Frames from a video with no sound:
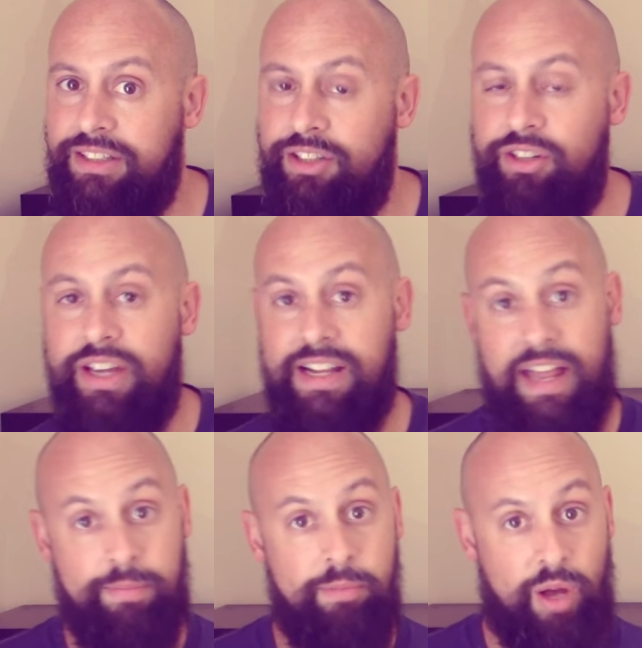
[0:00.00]
You know, you got a
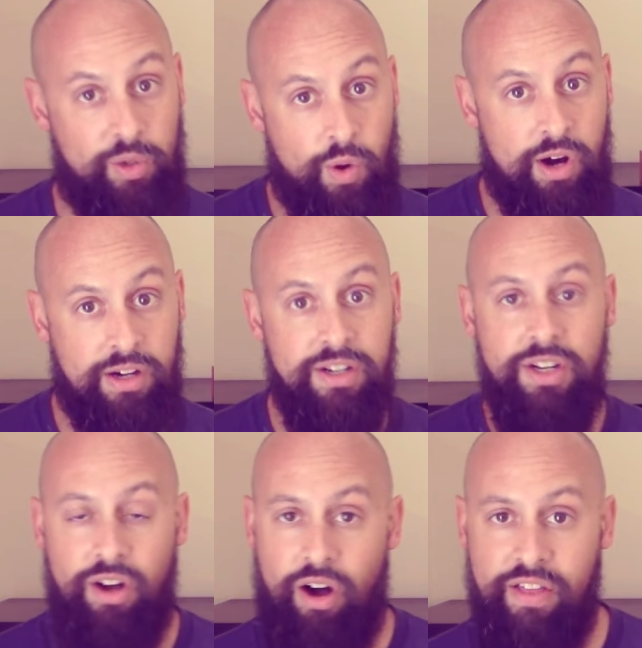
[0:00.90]
lot of people out of work,
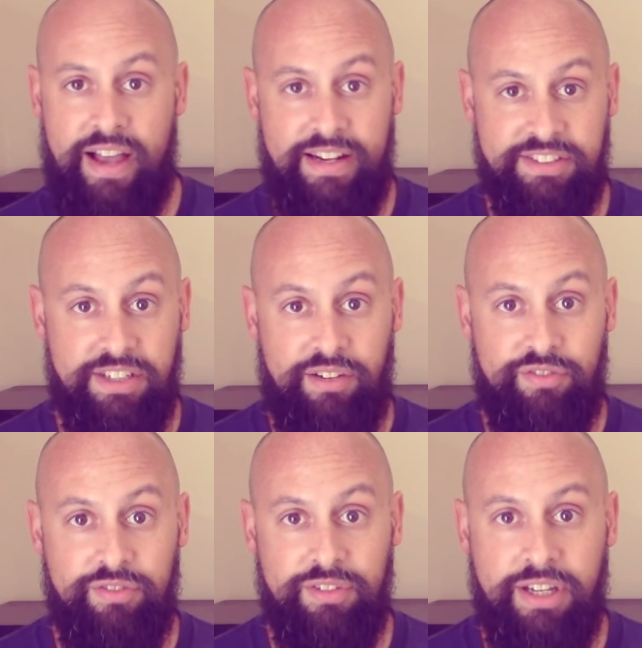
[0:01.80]
all that kind of
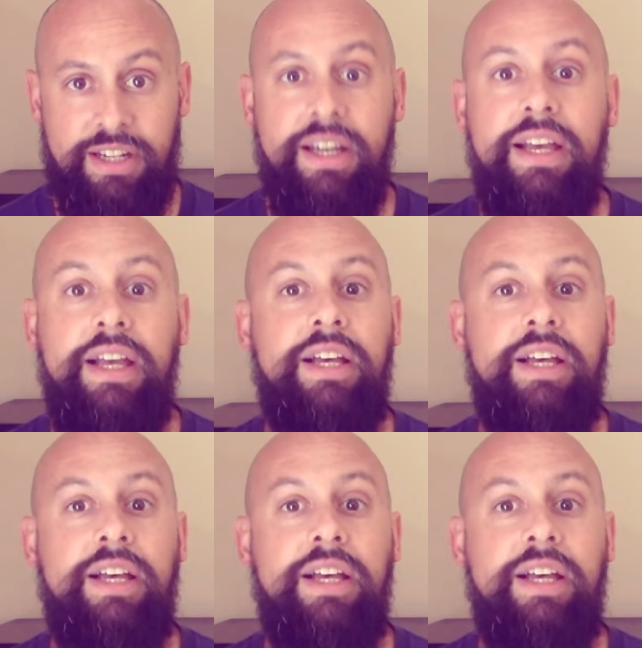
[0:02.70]
stuff, okay?